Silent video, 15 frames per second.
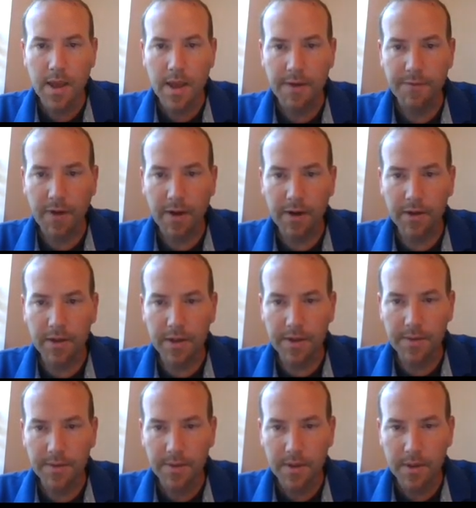And
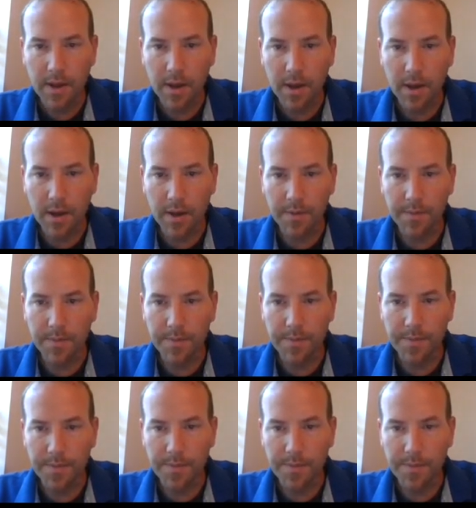finally, there